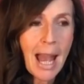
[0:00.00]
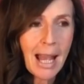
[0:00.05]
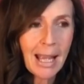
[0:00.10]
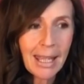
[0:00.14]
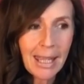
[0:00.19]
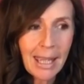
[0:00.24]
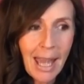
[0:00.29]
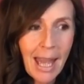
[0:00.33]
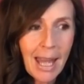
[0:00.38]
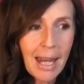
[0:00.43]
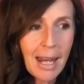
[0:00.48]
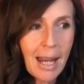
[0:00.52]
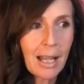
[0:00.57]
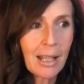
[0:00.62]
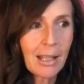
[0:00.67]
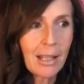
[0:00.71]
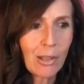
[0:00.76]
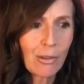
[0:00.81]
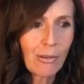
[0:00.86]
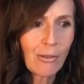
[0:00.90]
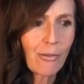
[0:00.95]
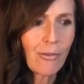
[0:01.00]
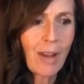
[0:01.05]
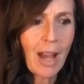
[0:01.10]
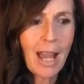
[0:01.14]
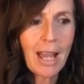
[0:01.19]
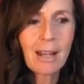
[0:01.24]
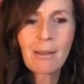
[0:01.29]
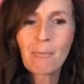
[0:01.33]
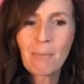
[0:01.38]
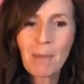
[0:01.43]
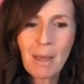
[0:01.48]
Again, I do
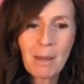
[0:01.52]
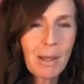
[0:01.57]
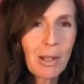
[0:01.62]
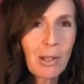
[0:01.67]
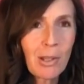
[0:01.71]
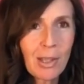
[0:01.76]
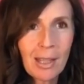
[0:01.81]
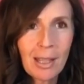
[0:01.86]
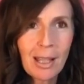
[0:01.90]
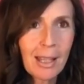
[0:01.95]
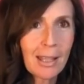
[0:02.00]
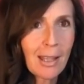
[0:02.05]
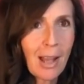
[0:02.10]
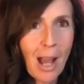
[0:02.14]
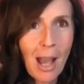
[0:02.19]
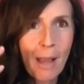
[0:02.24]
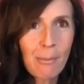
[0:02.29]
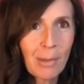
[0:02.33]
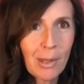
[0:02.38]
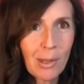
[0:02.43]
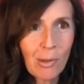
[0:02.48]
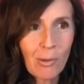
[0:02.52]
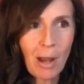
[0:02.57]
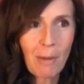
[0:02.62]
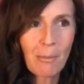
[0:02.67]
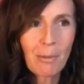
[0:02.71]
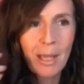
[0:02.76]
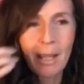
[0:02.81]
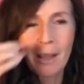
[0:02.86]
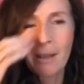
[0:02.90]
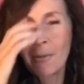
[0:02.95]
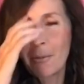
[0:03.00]
find, maybe it's just because I'm
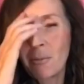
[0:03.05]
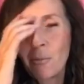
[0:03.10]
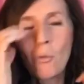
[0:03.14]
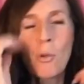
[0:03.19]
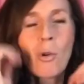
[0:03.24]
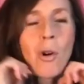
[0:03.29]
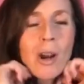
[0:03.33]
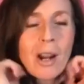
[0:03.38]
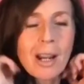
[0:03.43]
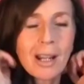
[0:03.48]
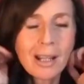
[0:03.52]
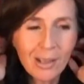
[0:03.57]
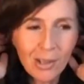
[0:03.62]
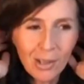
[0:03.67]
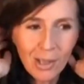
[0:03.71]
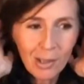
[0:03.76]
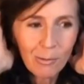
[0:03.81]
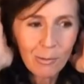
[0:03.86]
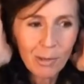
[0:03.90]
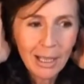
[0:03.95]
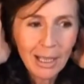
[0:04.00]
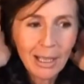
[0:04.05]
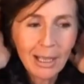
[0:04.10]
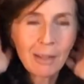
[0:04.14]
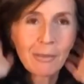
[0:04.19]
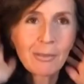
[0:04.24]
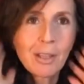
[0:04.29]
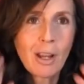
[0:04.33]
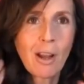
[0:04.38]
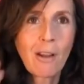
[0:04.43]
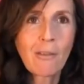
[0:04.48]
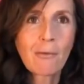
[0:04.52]
scrubbing more and just really
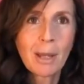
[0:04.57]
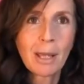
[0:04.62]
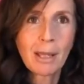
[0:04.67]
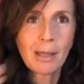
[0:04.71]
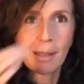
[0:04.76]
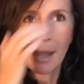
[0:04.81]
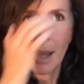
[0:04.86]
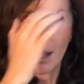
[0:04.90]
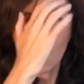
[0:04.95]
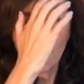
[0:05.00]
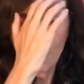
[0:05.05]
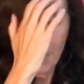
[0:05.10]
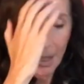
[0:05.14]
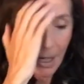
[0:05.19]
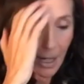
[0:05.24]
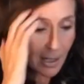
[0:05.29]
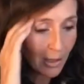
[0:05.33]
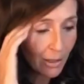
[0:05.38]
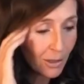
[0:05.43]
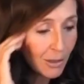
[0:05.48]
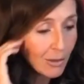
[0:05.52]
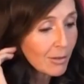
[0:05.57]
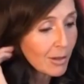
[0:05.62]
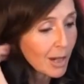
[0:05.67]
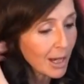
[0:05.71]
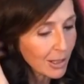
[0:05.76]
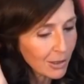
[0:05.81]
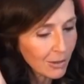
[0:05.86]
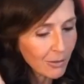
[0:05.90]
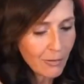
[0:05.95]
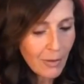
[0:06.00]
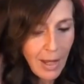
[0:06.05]
lifting off my scalp, but I do
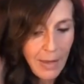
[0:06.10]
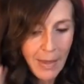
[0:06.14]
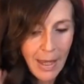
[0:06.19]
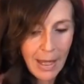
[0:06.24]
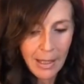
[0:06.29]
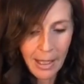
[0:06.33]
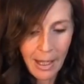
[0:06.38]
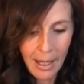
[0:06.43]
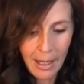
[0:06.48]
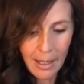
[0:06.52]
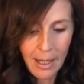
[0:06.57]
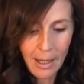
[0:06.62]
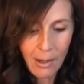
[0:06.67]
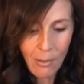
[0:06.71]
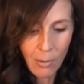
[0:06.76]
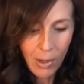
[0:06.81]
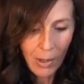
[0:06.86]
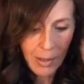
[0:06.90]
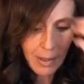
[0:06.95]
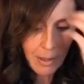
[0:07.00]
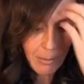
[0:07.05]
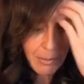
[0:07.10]
find that technique works